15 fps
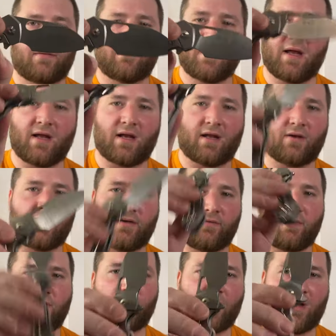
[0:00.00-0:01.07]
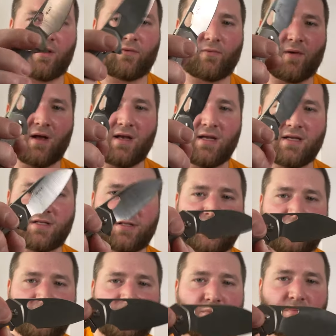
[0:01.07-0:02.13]
Man, I don't even know how righties
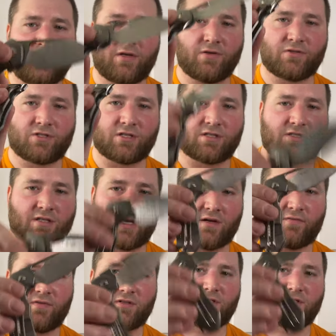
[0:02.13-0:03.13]
use this knife. It's